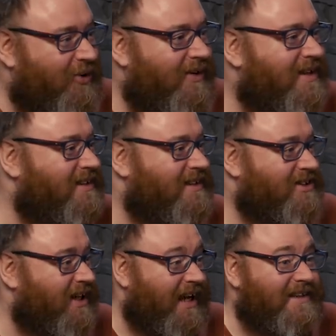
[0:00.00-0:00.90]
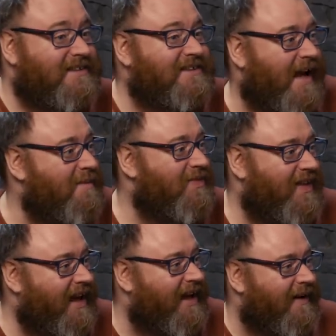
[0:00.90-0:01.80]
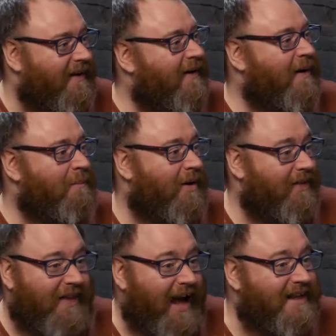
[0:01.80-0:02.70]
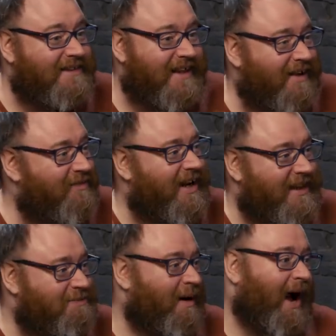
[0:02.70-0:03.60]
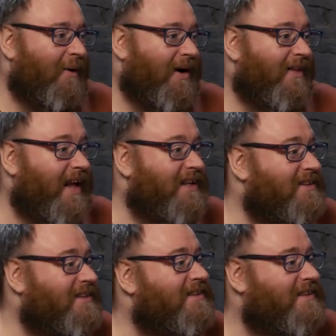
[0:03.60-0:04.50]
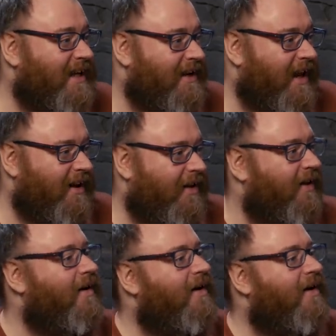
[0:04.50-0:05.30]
corners and shit. It's the same thing. But that isn't even his power. That's just the skill he learned.